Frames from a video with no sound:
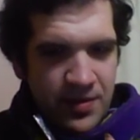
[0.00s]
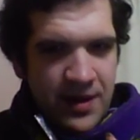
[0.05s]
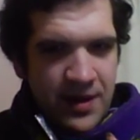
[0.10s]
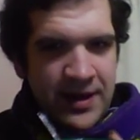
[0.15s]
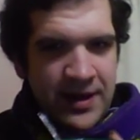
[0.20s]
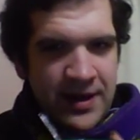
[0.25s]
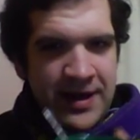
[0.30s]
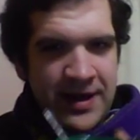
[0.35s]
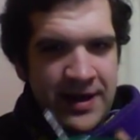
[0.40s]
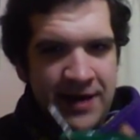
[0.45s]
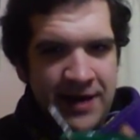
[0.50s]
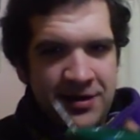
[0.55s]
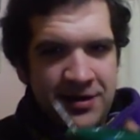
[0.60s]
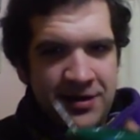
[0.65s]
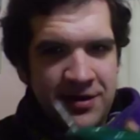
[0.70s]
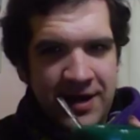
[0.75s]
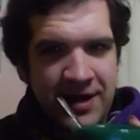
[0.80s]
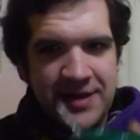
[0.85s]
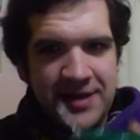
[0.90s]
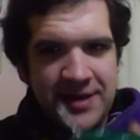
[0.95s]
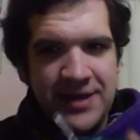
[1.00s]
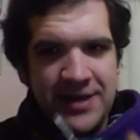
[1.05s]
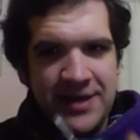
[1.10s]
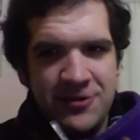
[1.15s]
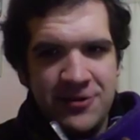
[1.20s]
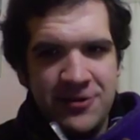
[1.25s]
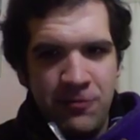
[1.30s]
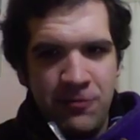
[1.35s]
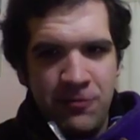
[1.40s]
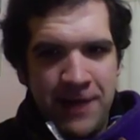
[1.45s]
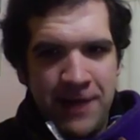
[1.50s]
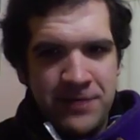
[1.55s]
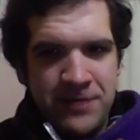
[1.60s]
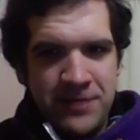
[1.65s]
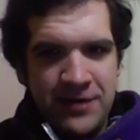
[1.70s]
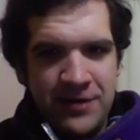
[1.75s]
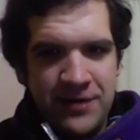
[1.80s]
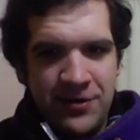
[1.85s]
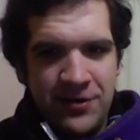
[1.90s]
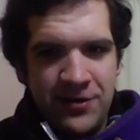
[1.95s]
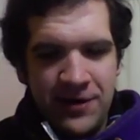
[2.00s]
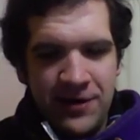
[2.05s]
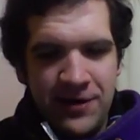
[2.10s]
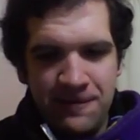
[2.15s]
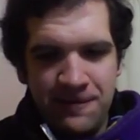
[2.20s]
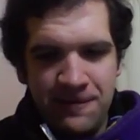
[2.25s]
And howdy to HS, popped in during.